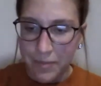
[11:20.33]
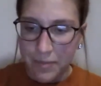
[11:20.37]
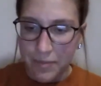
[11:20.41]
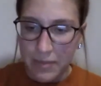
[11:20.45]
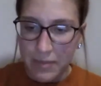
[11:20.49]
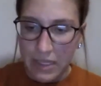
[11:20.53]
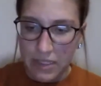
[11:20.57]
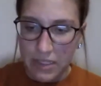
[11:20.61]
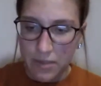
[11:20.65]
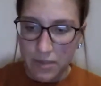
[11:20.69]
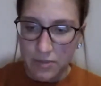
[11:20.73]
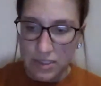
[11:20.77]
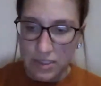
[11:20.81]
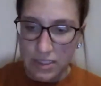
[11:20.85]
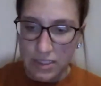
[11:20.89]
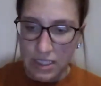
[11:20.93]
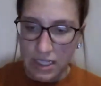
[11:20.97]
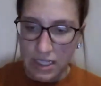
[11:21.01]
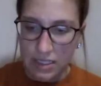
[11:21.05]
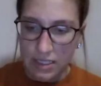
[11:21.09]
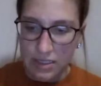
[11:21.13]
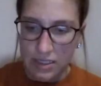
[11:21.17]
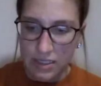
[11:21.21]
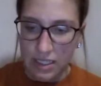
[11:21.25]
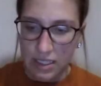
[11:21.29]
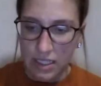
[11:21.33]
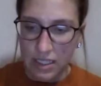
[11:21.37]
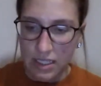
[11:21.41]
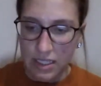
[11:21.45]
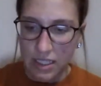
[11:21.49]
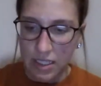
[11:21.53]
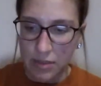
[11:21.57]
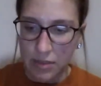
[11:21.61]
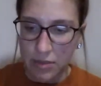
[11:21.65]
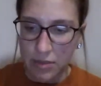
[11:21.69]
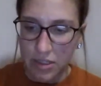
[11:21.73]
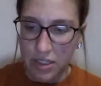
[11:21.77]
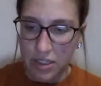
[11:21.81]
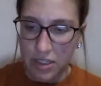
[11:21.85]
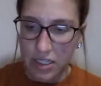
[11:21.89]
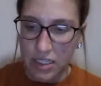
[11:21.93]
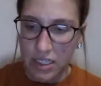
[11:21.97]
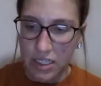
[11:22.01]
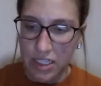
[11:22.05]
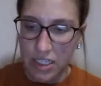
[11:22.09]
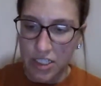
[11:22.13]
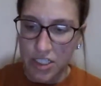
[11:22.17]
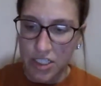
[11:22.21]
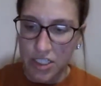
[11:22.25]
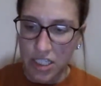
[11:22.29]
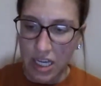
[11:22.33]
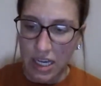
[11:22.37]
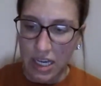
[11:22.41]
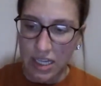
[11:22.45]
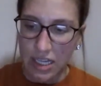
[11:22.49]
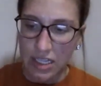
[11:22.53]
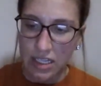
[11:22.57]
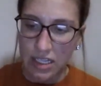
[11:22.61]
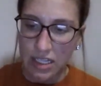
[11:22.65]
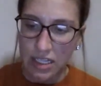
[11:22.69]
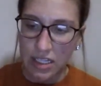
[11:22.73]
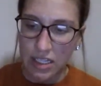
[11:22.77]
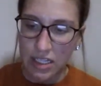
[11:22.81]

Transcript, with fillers: Malcolm was next, and he buried his shot